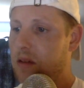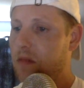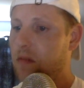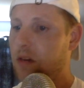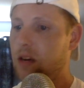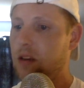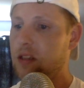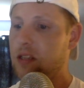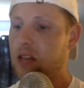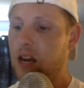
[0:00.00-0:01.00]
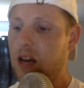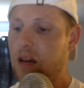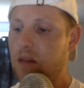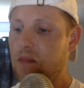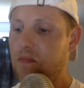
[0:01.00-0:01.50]
Regardless,
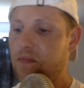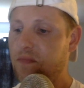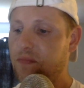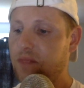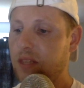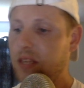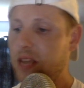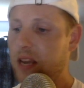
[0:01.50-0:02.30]
yeah,